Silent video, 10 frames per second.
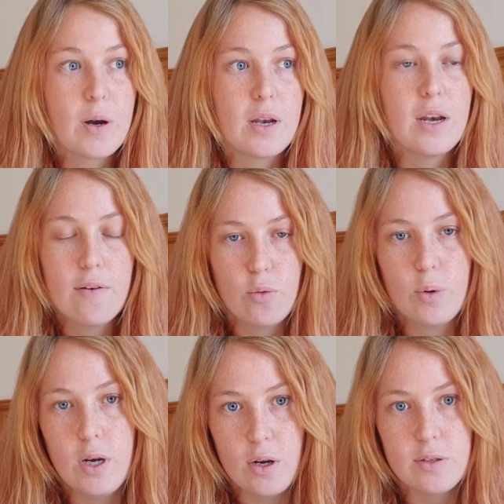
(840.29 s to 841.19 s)
it and
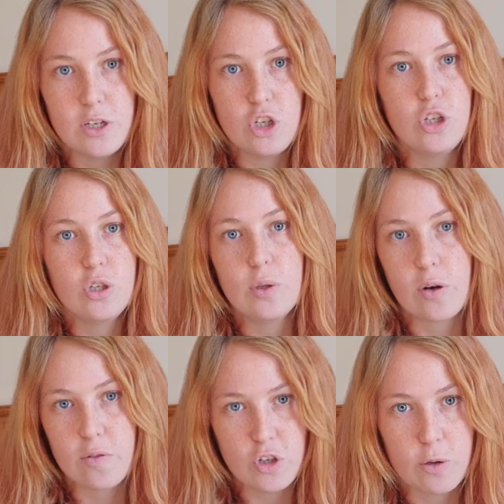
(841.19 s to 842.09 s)
everyone knows that you do a lot
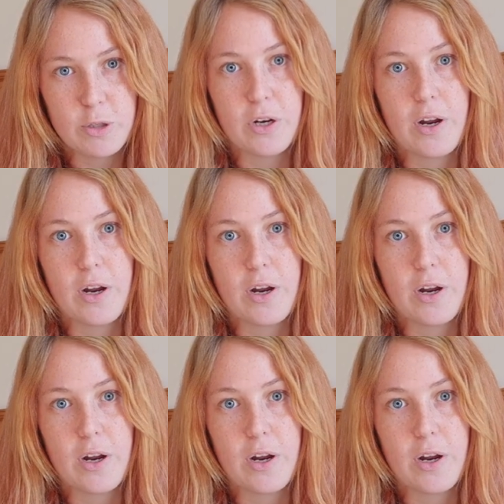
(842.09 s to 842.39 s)
of job